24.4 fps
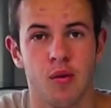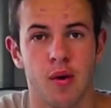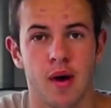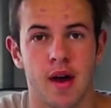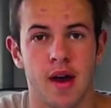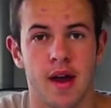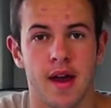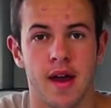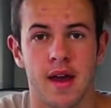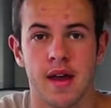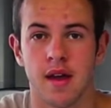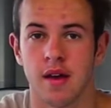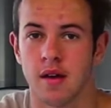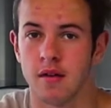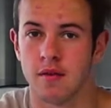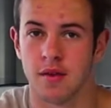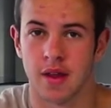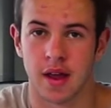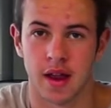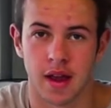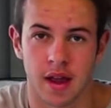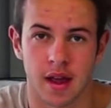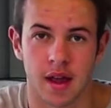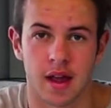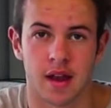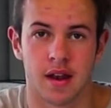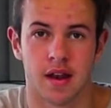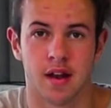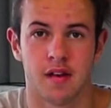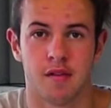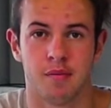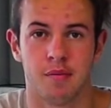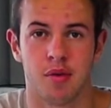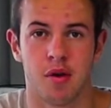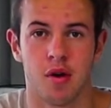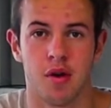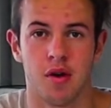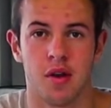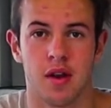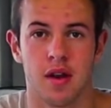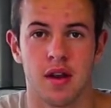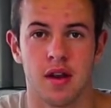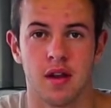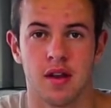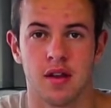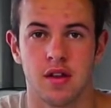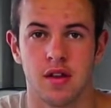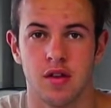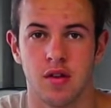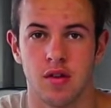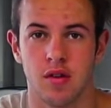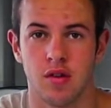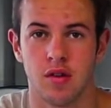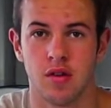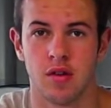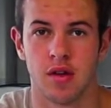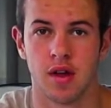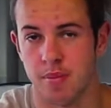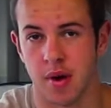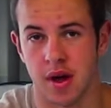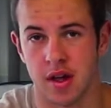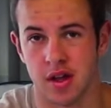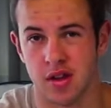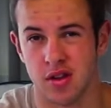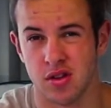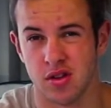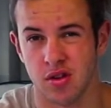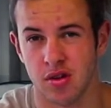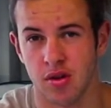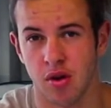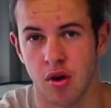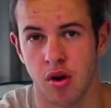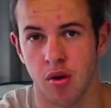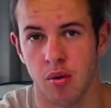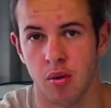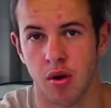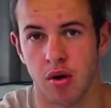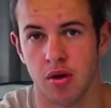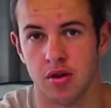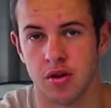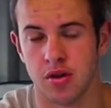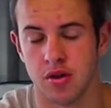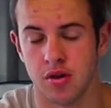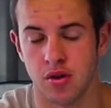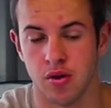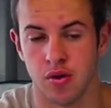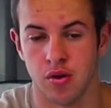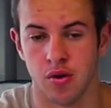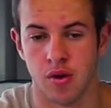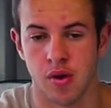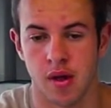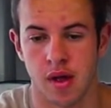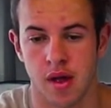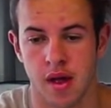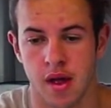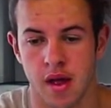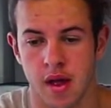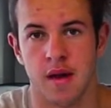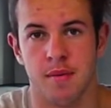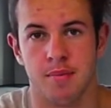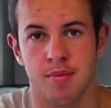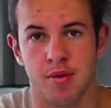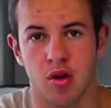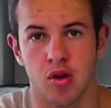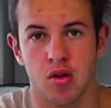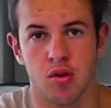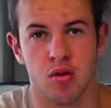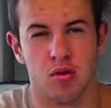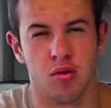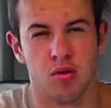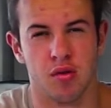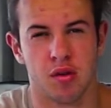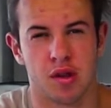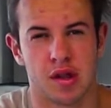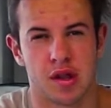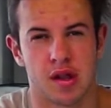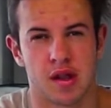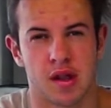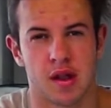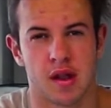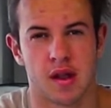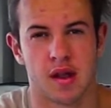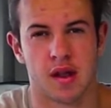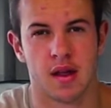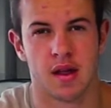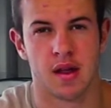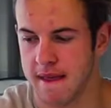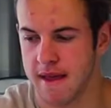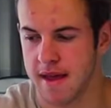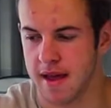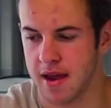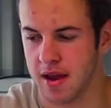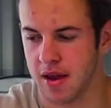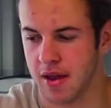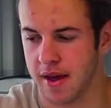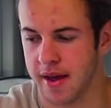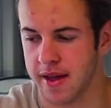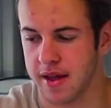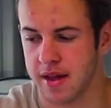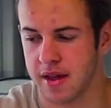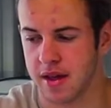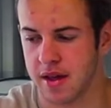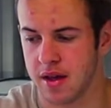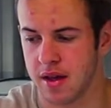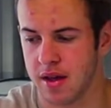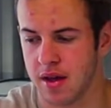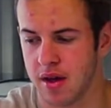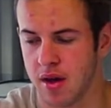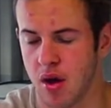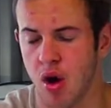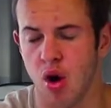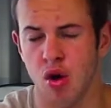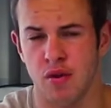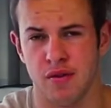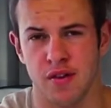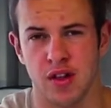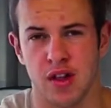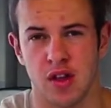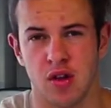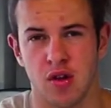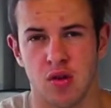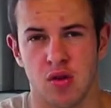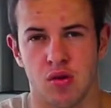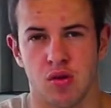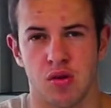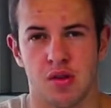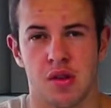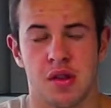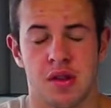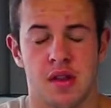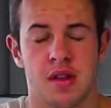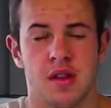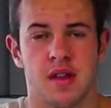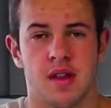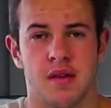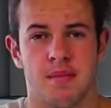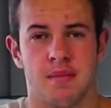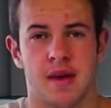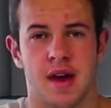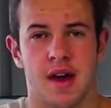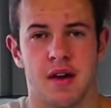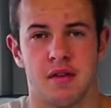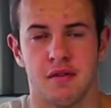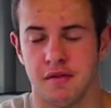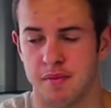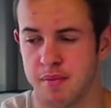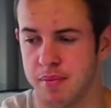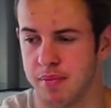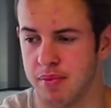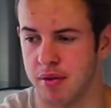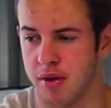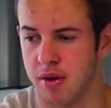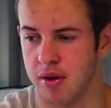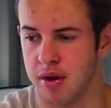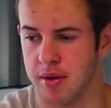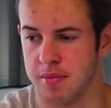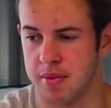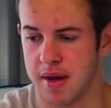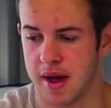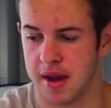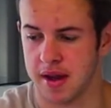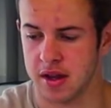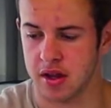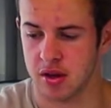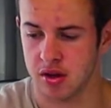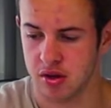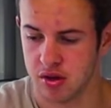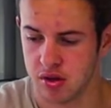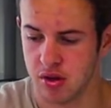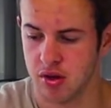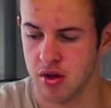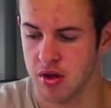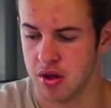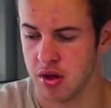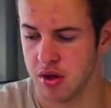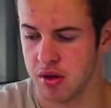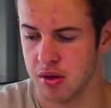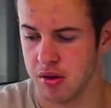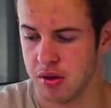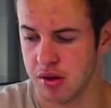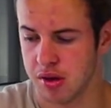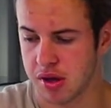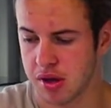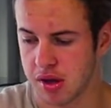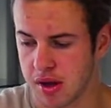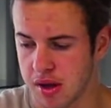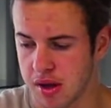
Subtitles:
way of getting enough protein into you, but you do not want to abuse and overuse the amount of protein powder you do use,